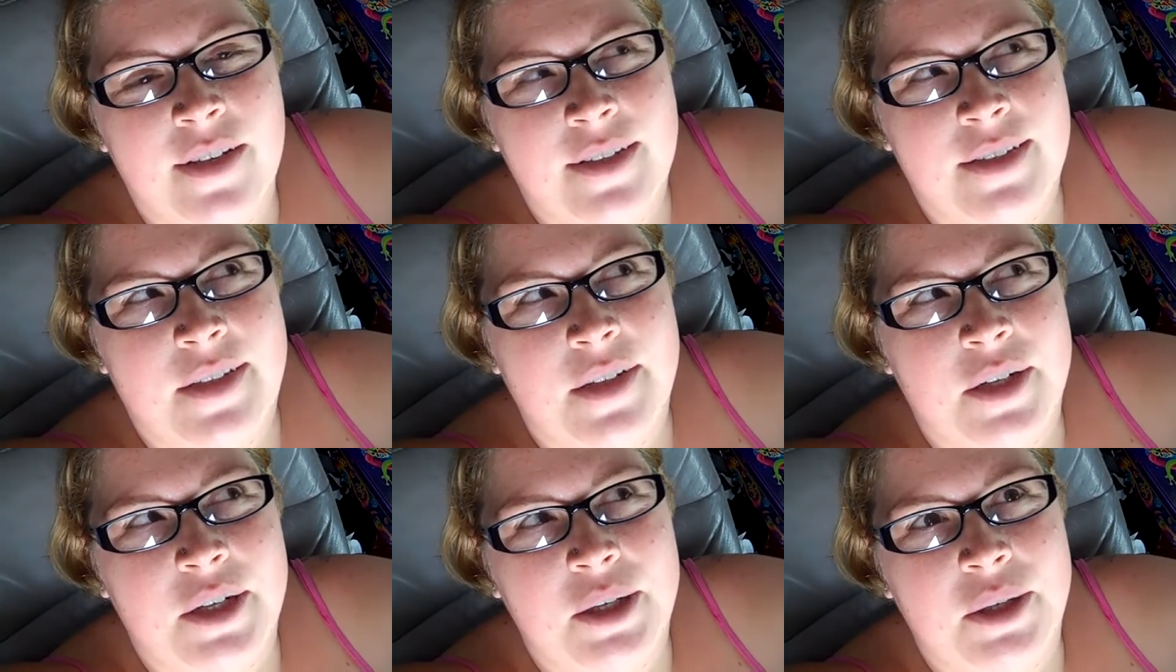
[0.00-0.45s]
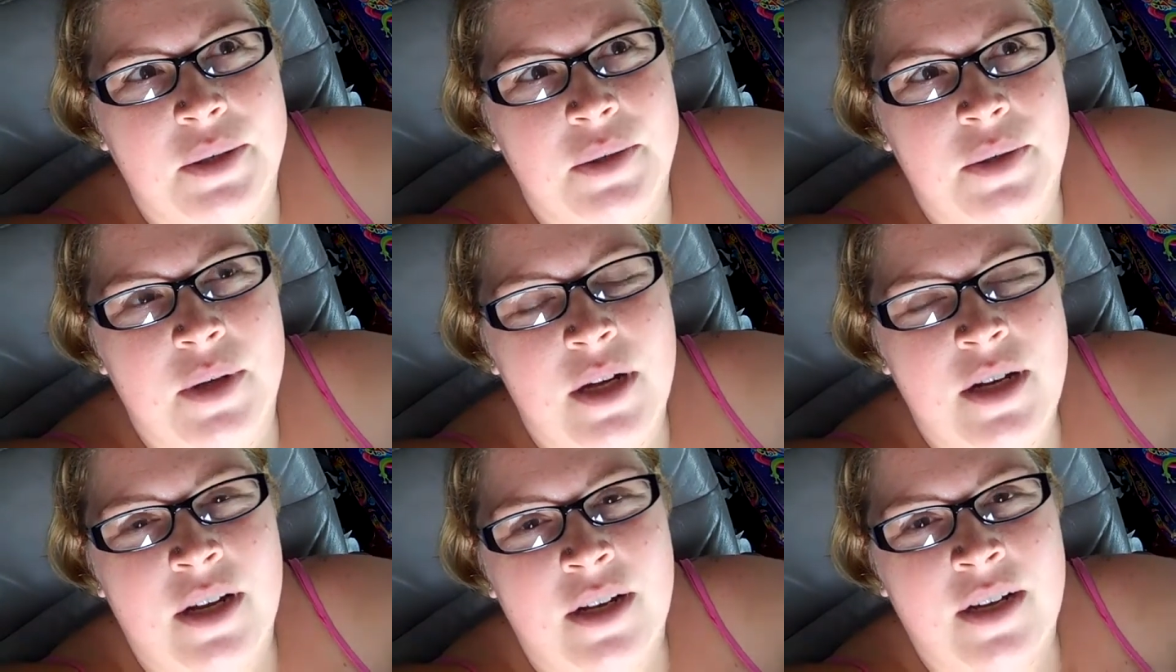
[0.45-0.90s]

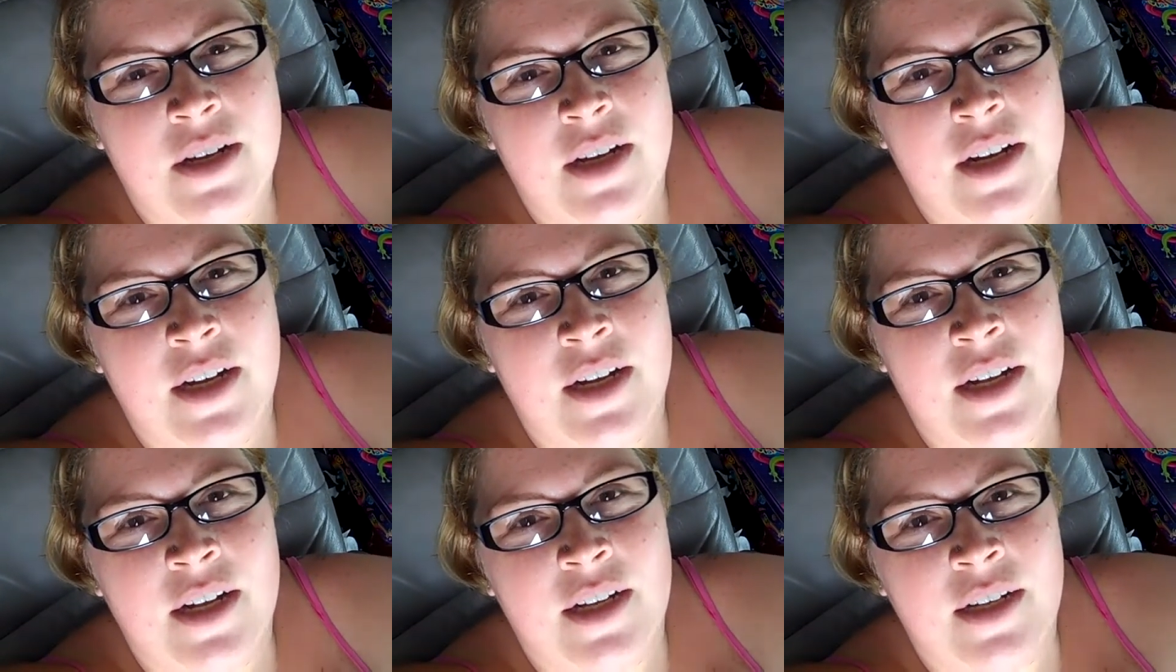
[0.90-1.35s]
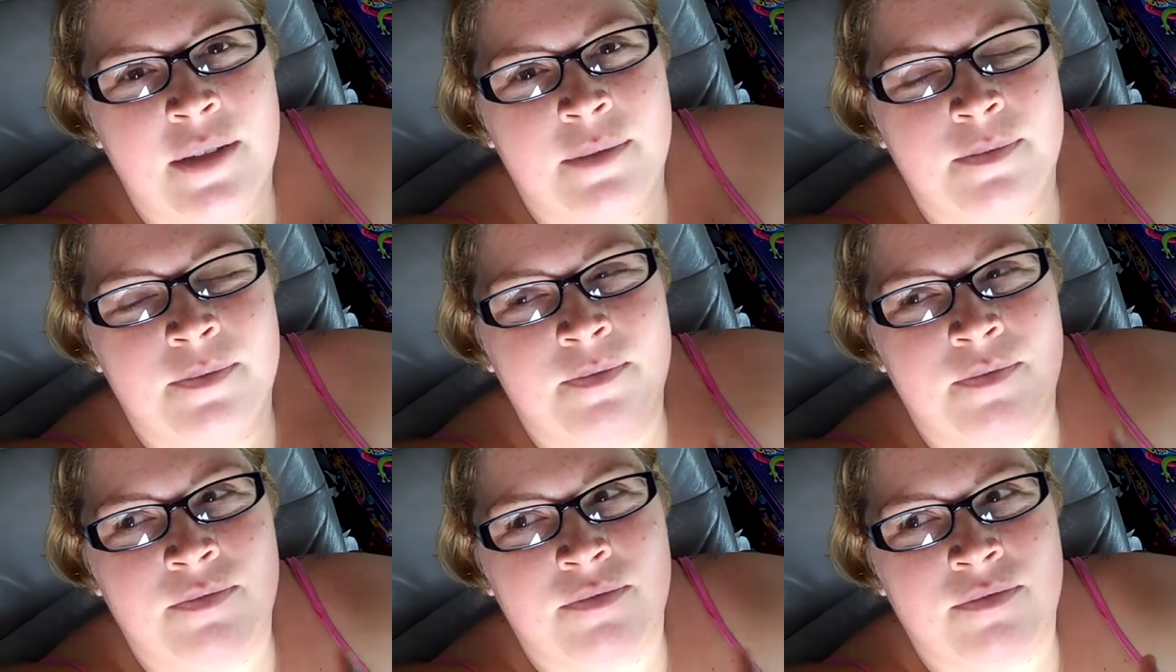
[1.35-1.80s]
So,
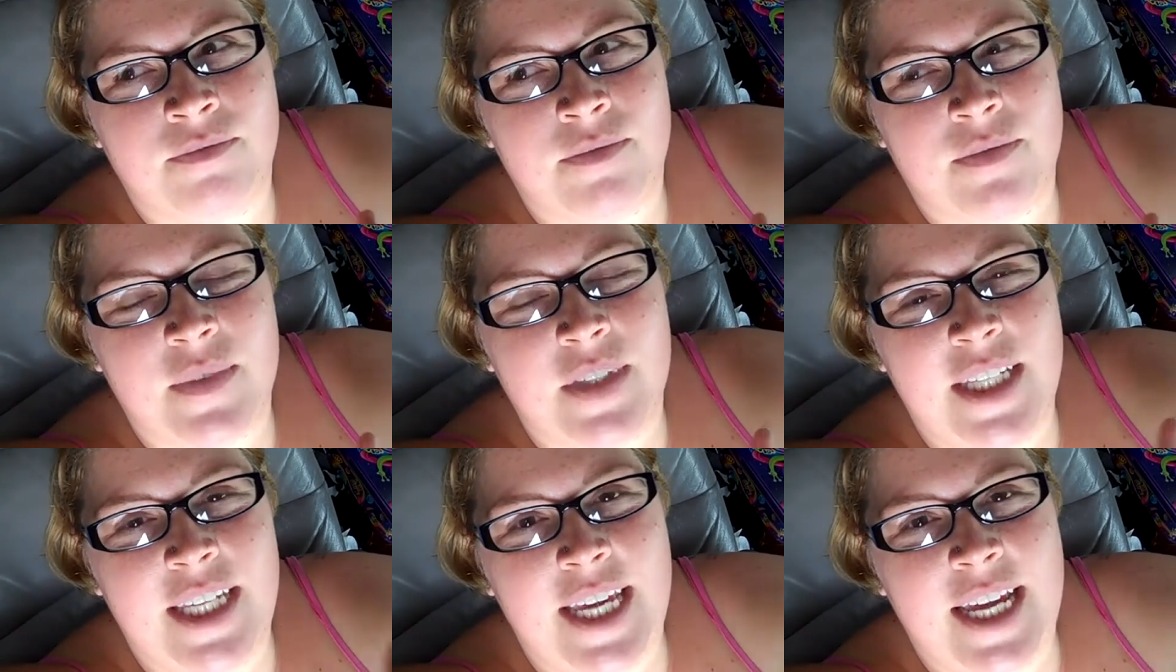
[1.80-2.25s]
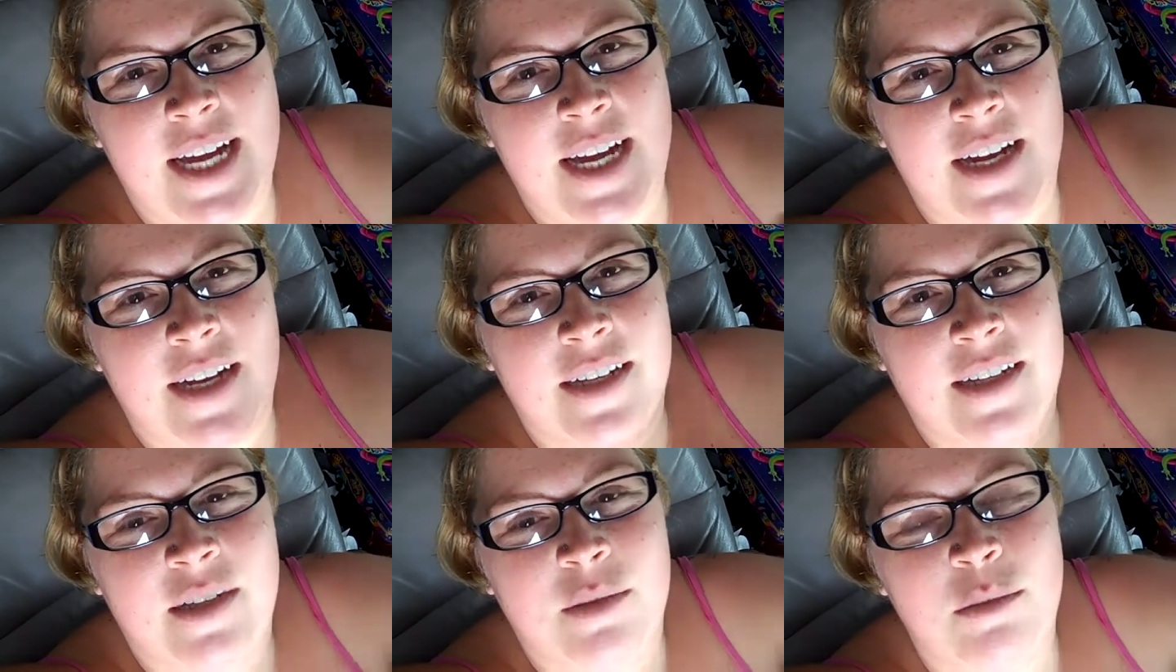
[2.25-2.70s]

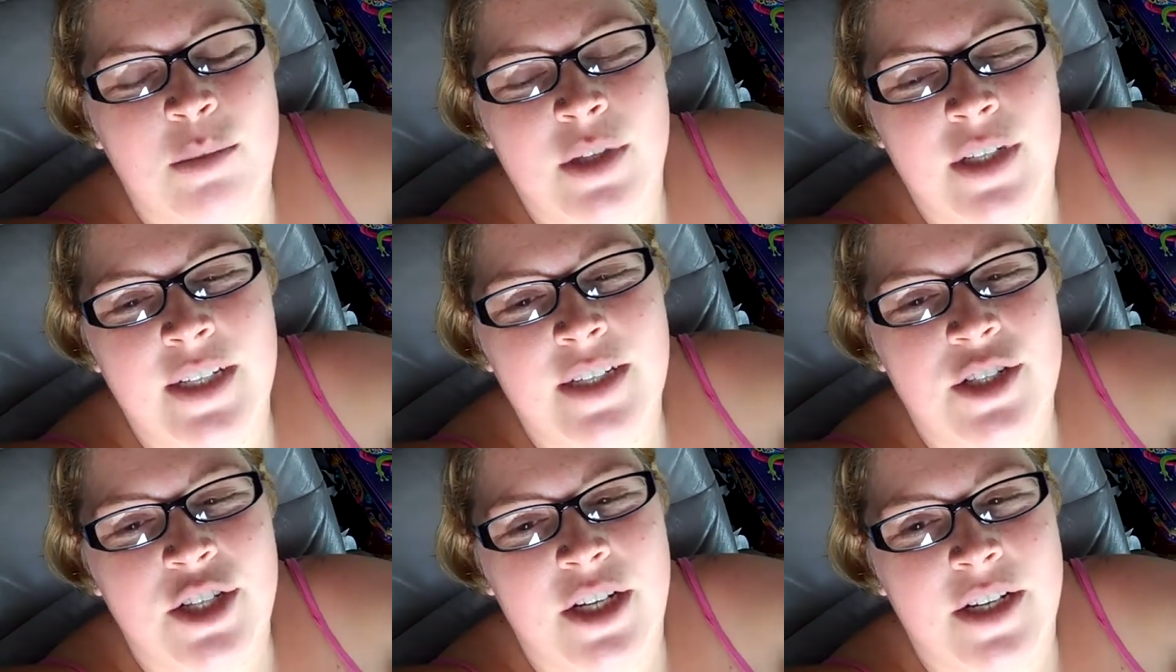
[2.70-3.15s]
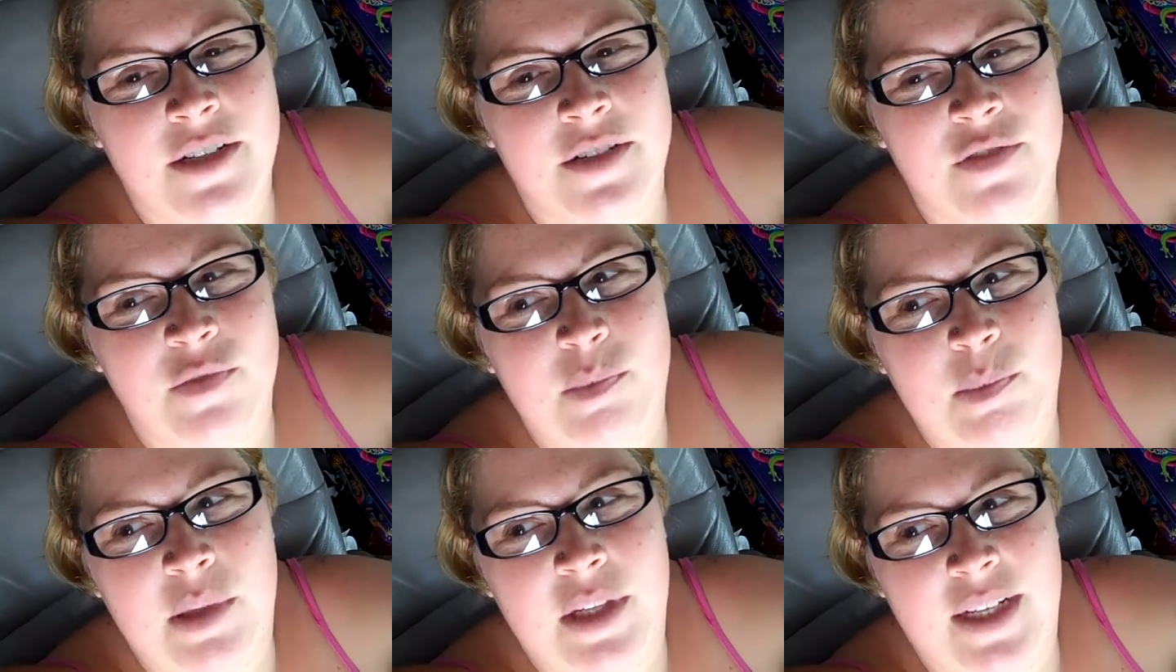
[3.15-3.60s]
yeah, complete change
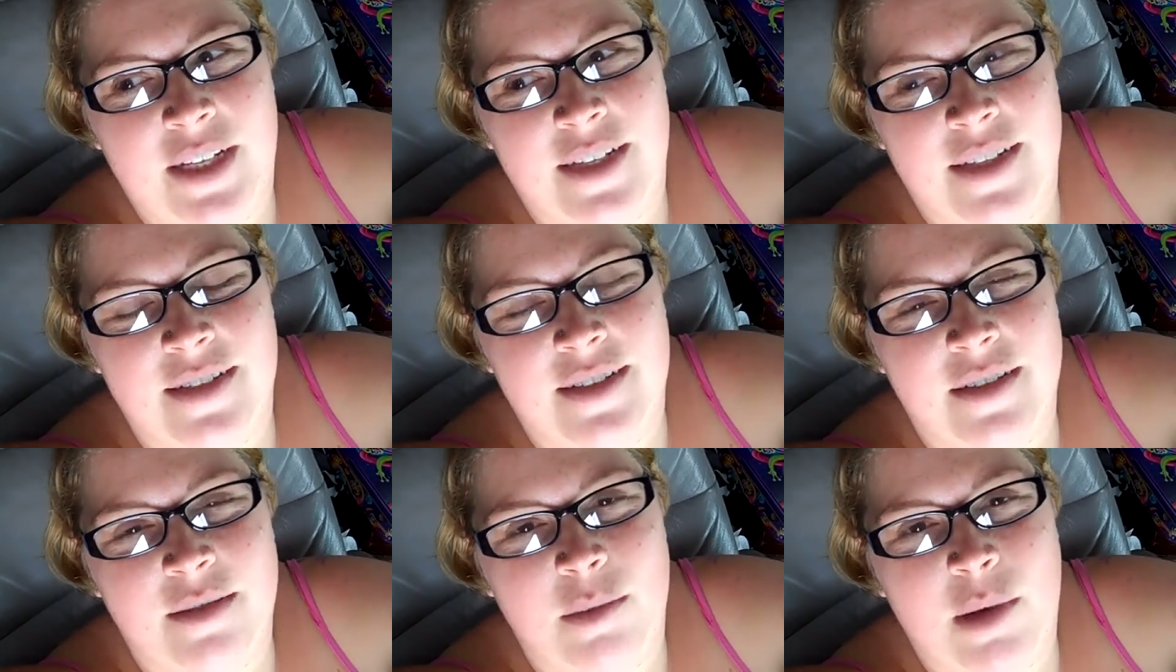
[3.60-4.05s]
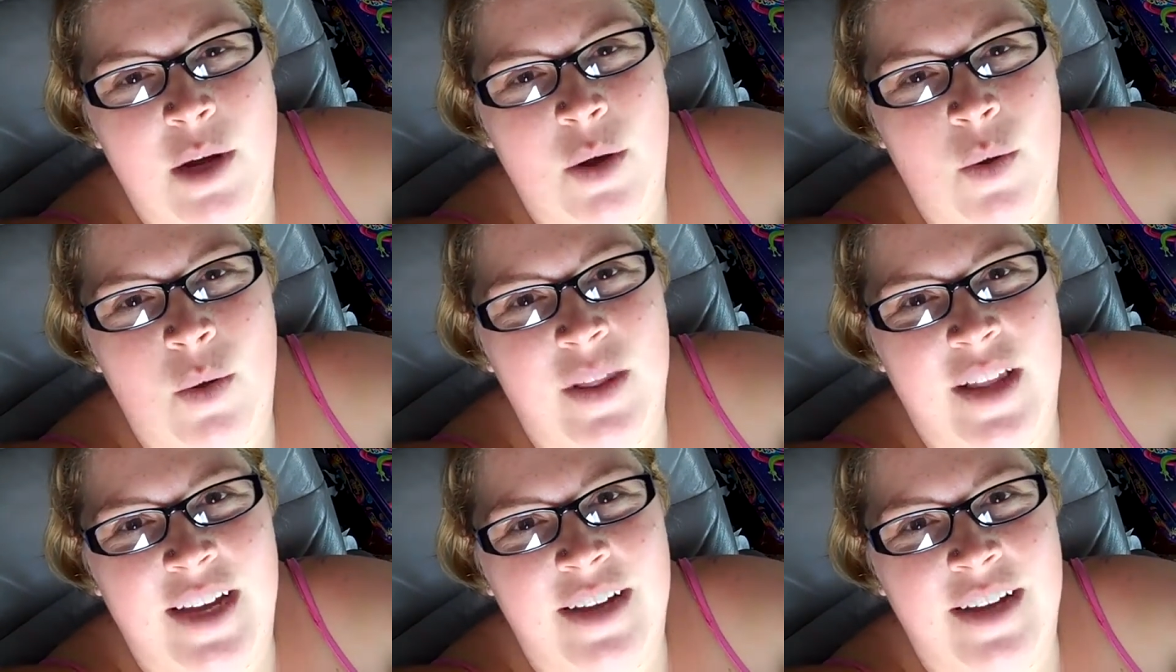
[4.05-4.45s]
of plans in my whole